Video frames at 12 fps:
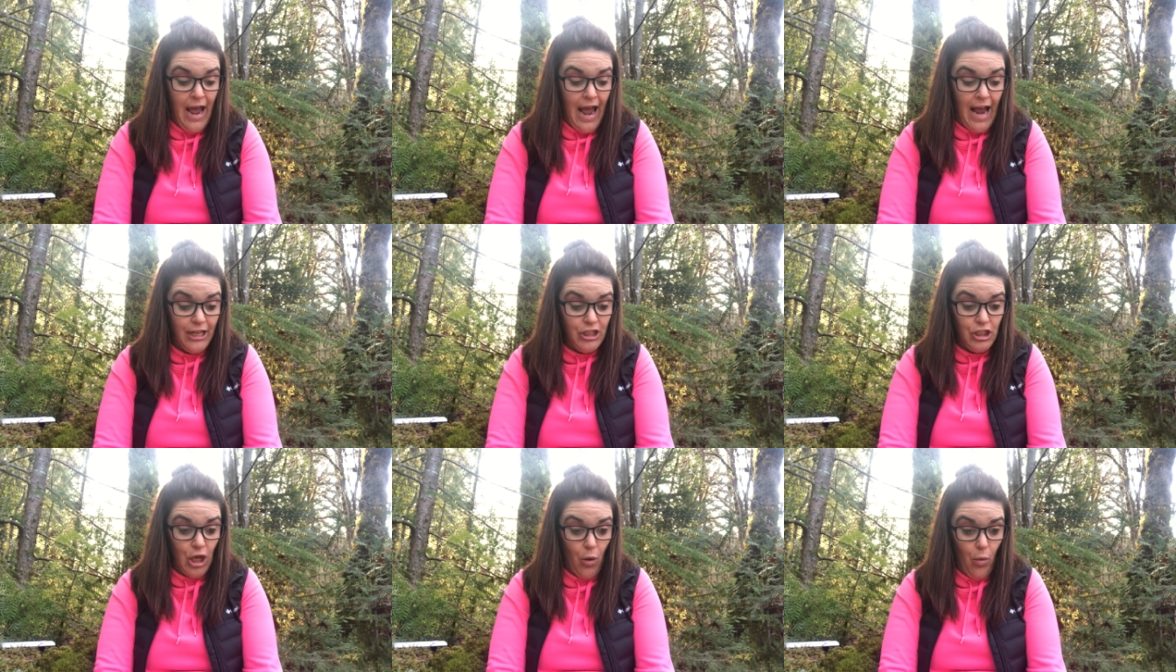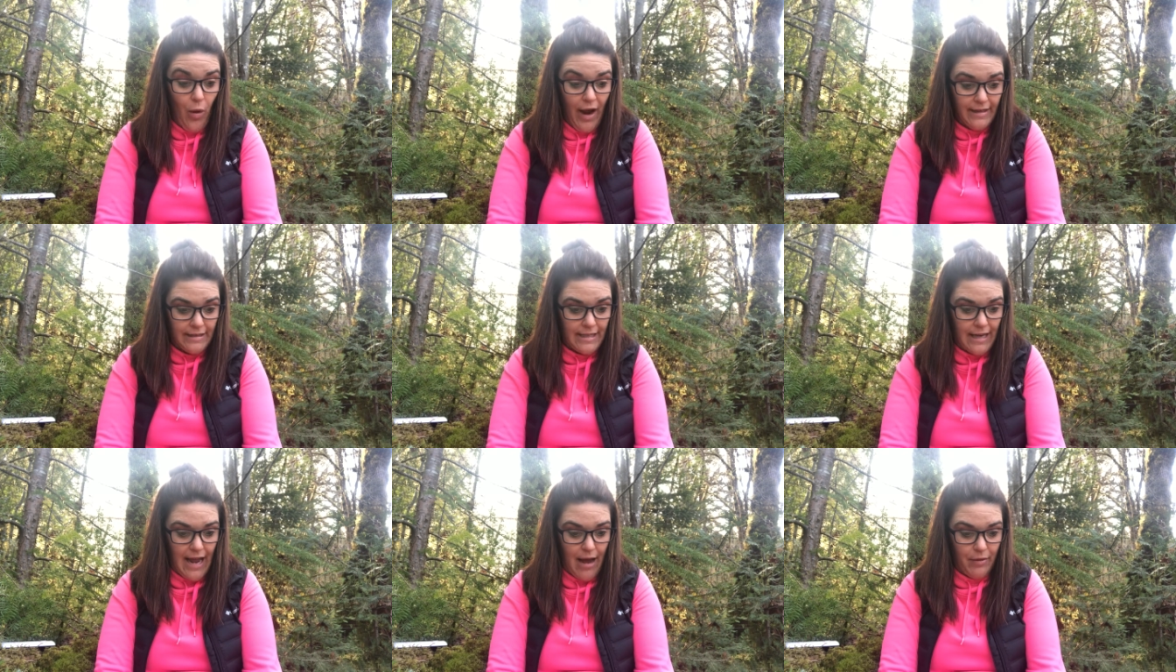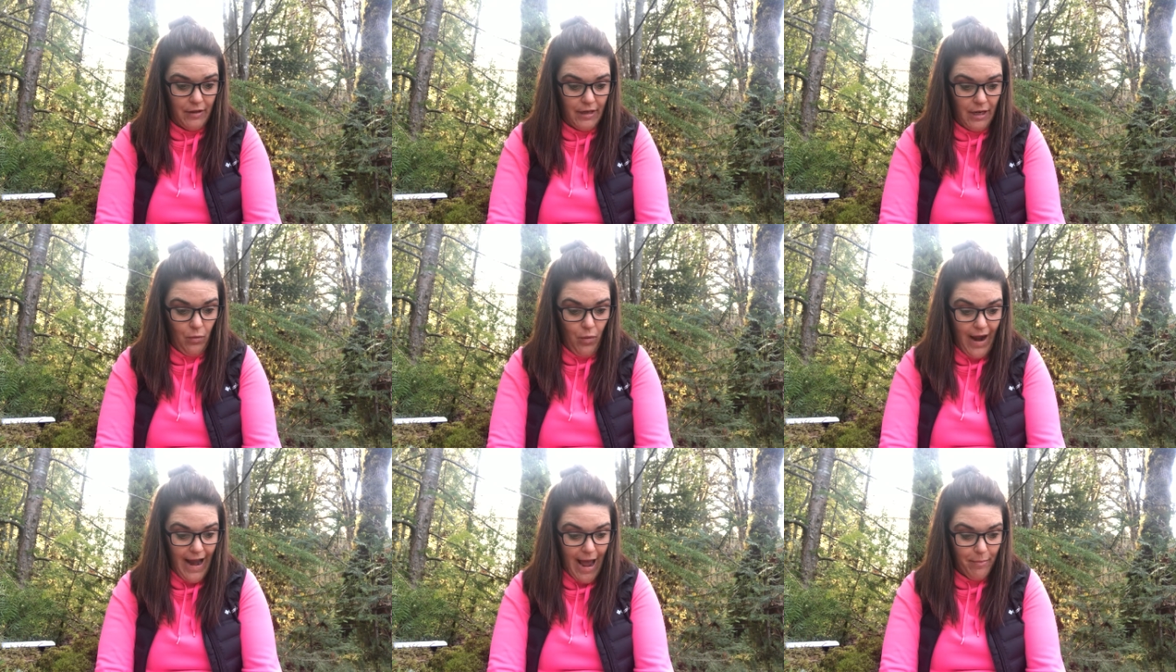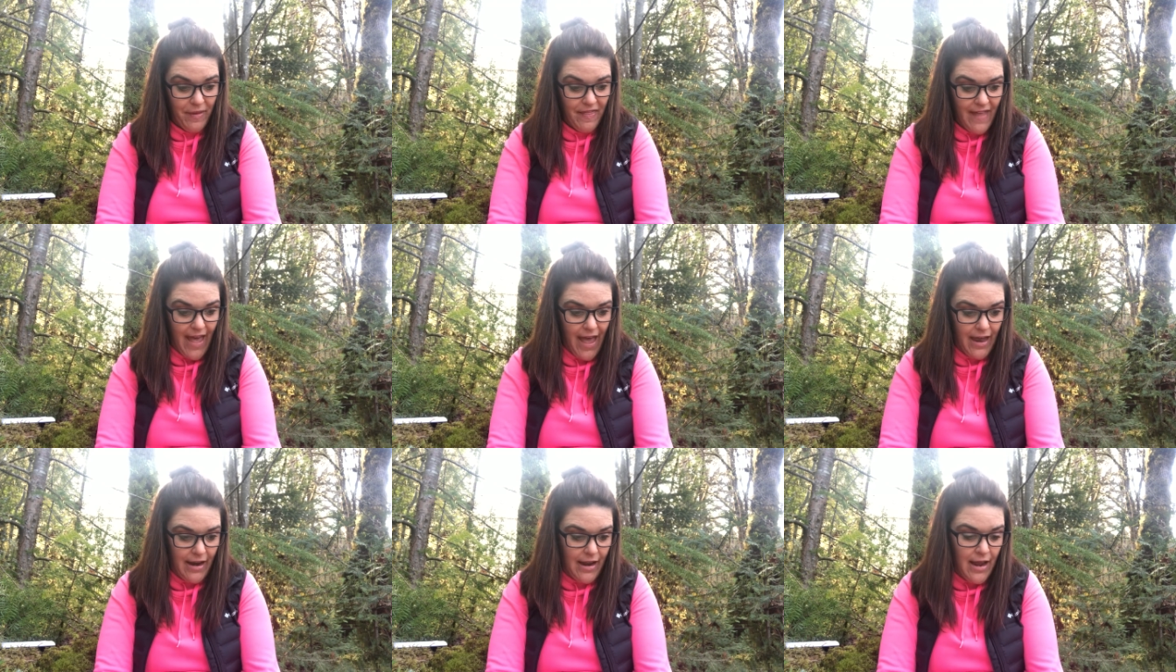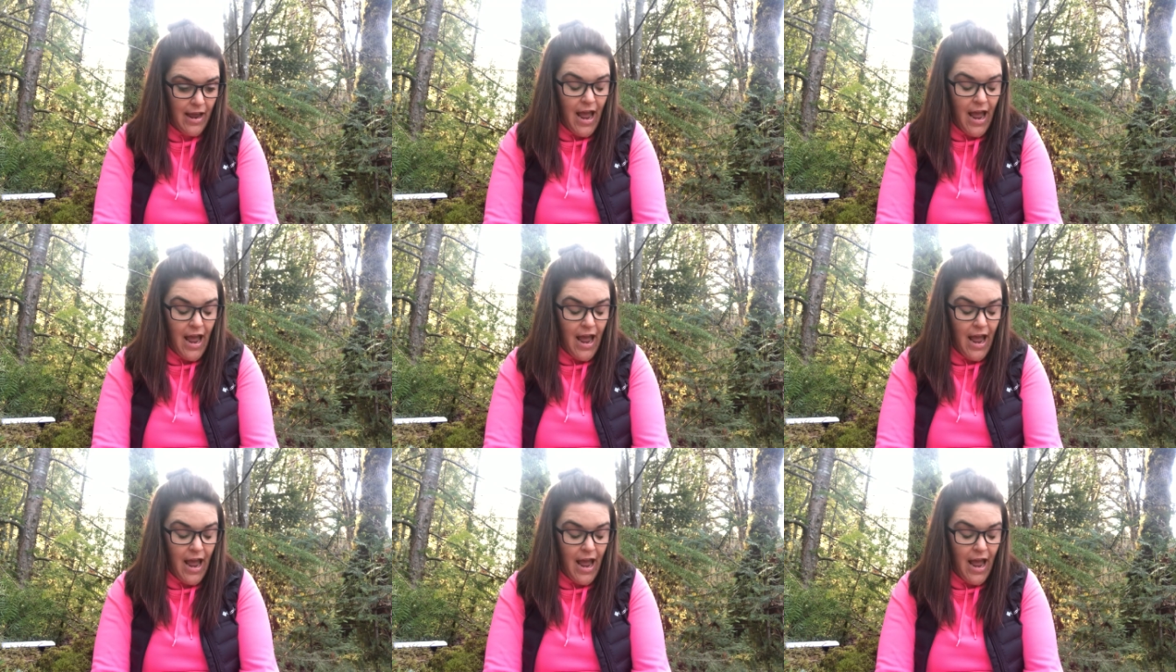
and so what, said Abilene, what happened then?